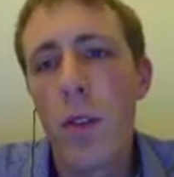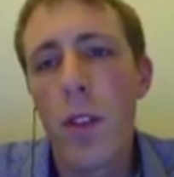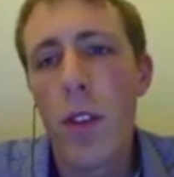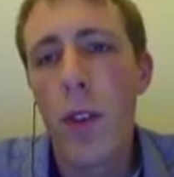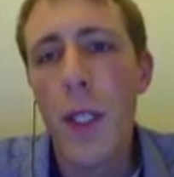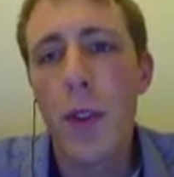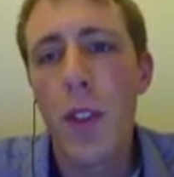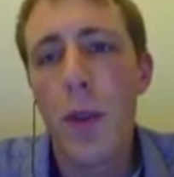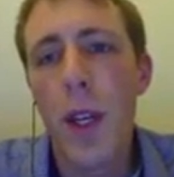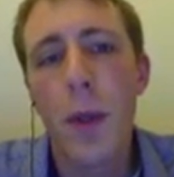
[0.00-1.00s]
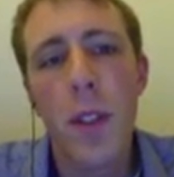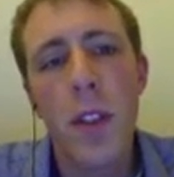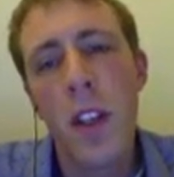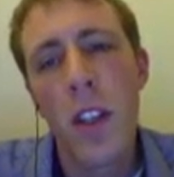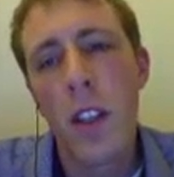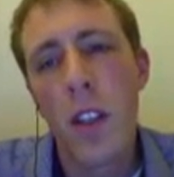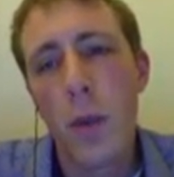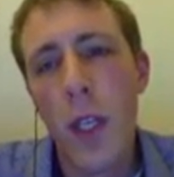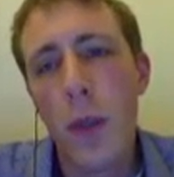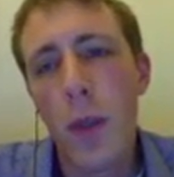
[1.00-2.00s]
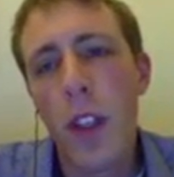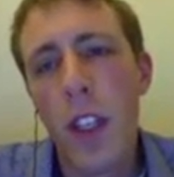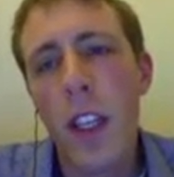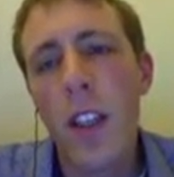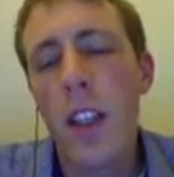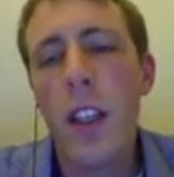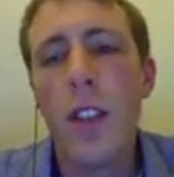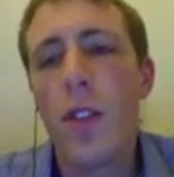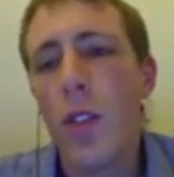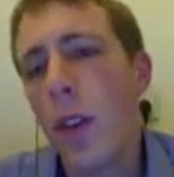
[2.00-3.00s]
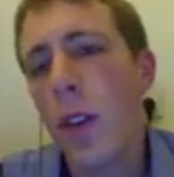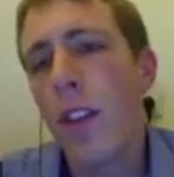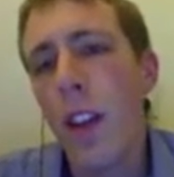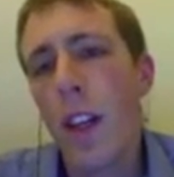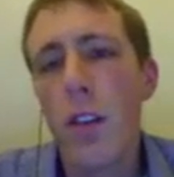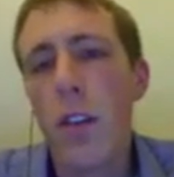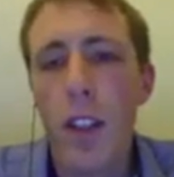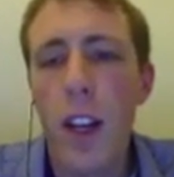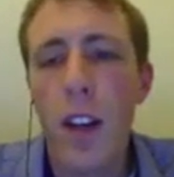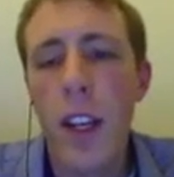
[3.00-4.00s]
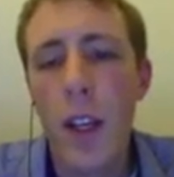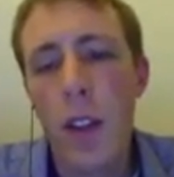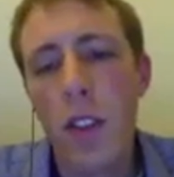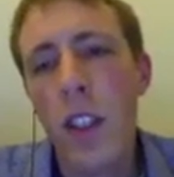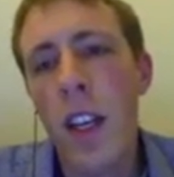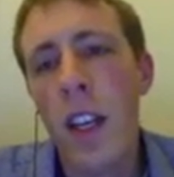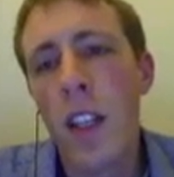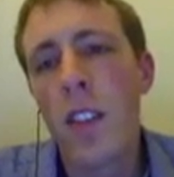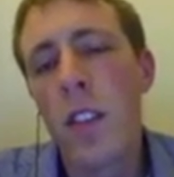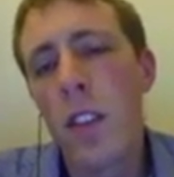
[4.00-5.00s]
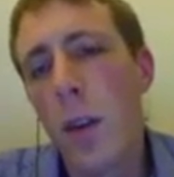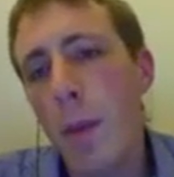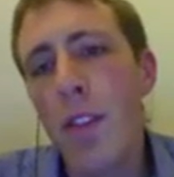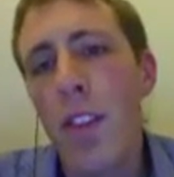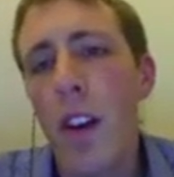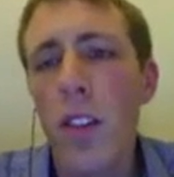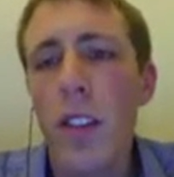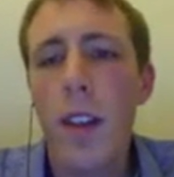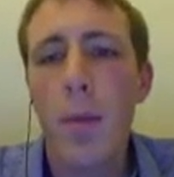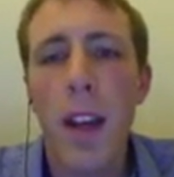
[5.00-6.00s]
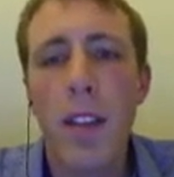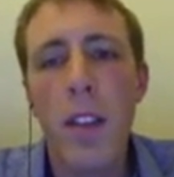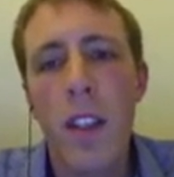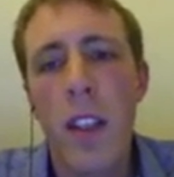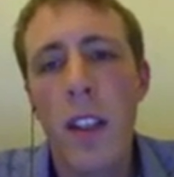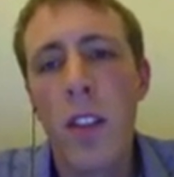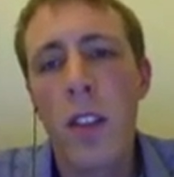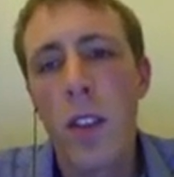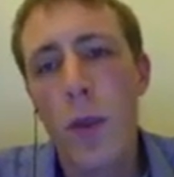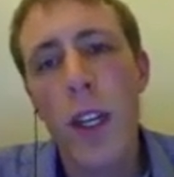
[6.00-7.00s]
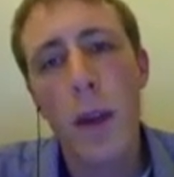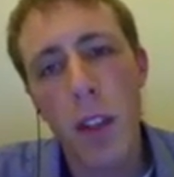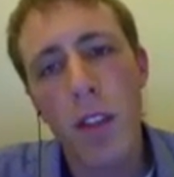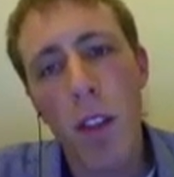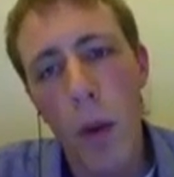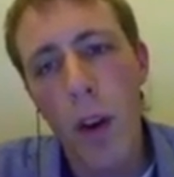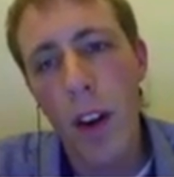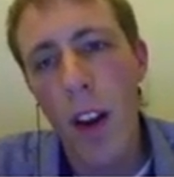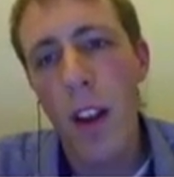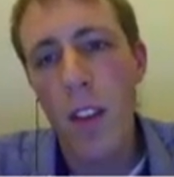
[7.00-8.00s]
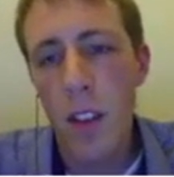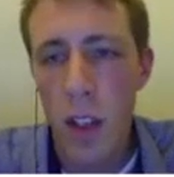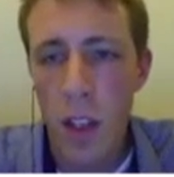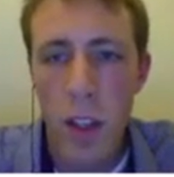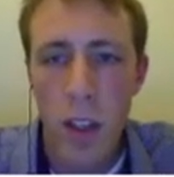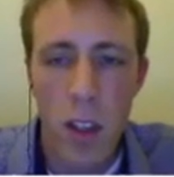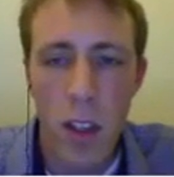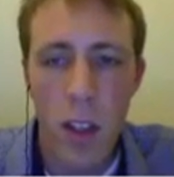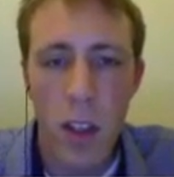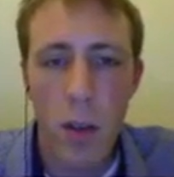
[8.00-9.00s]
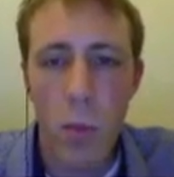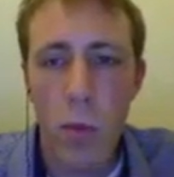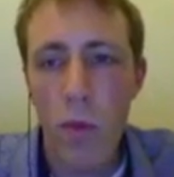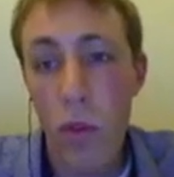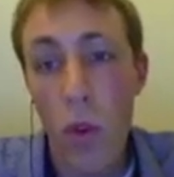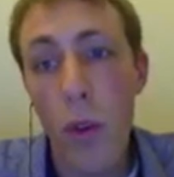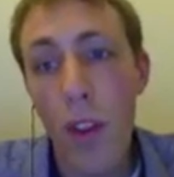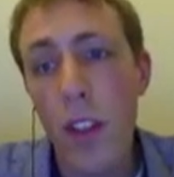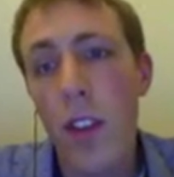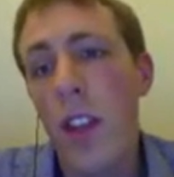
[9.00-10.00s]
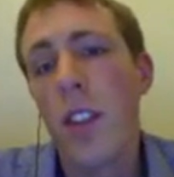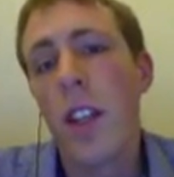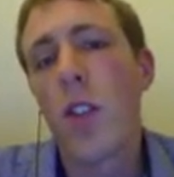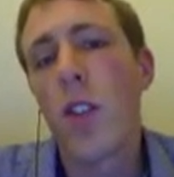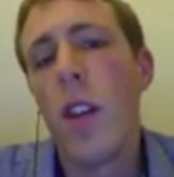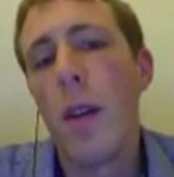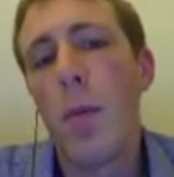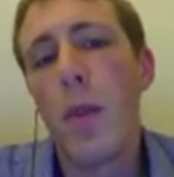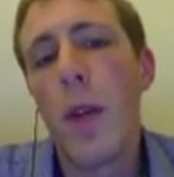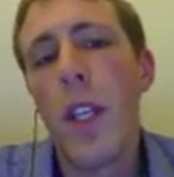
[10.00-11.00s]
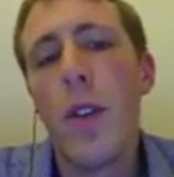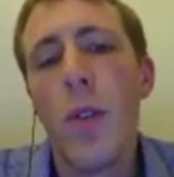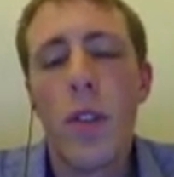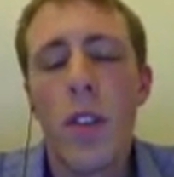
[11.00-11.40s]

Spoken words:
Gradle is a gray one. When you do a clean, it needs to do everything over again. And you can see it's a bit faster than Maven, and it's quite a bit slower than End. For all these things, actually. But when you